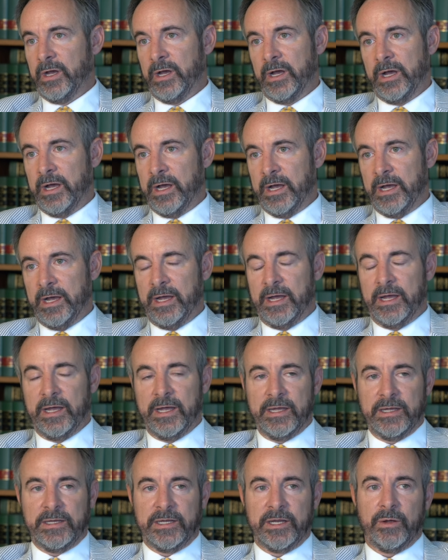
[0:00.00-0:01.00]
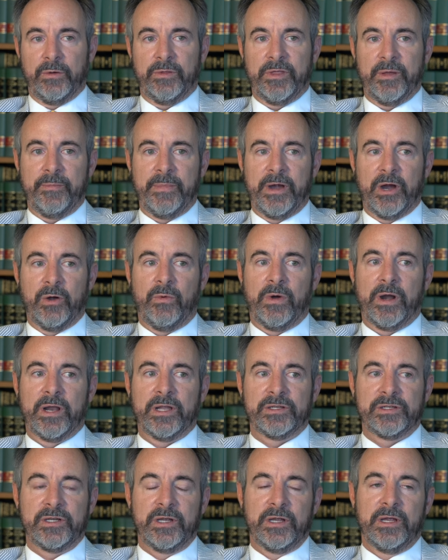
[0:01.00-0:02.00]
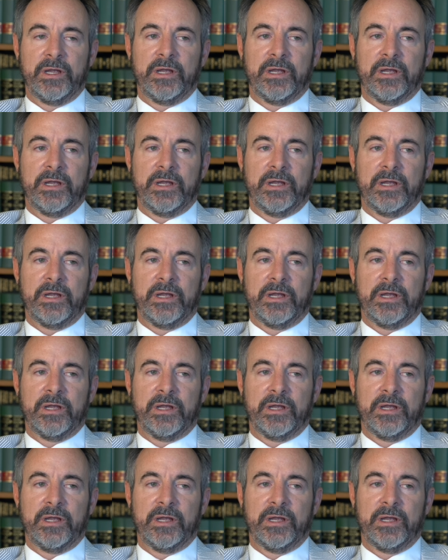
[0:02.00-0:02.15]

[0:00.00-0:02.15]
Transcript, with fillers: Uh, you know, that marijuana's